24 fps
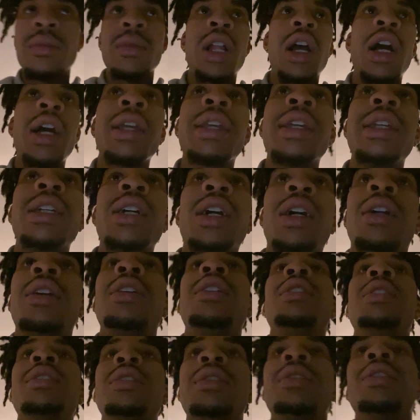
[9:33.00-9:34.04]
a
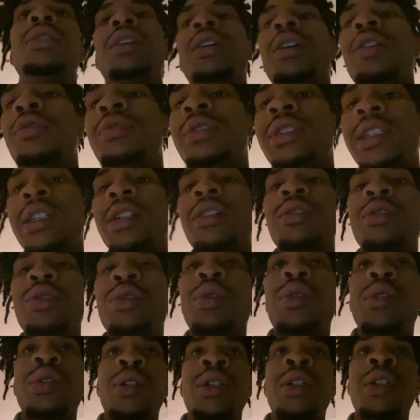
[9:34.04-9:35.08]
little hotel
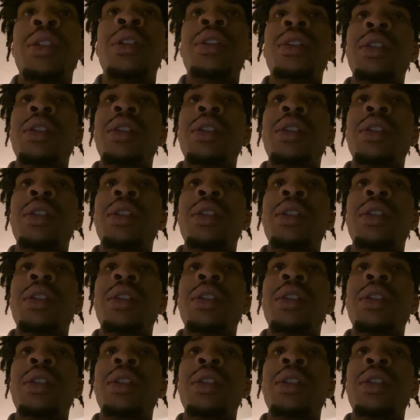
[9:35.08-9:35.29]
tour